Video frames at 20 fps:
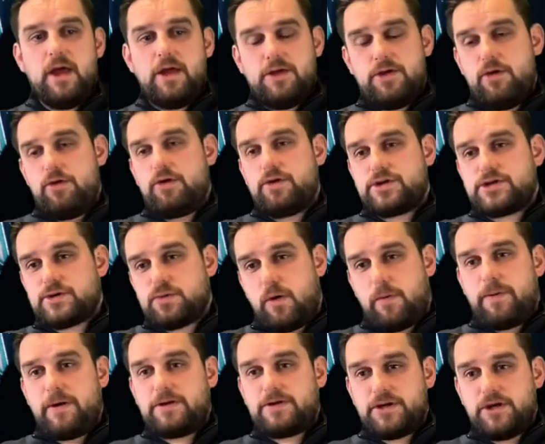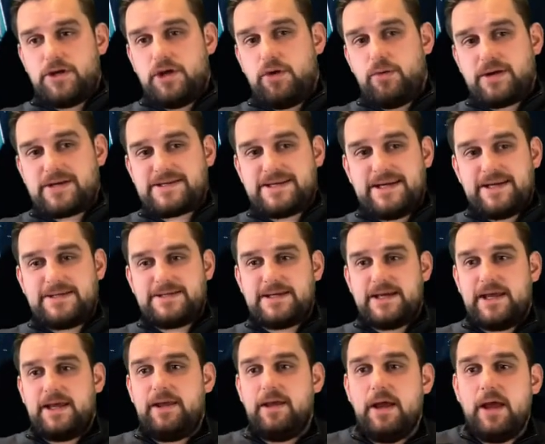you could swap it to
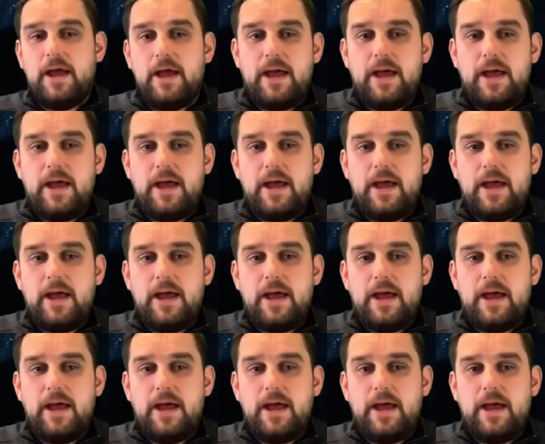USDT,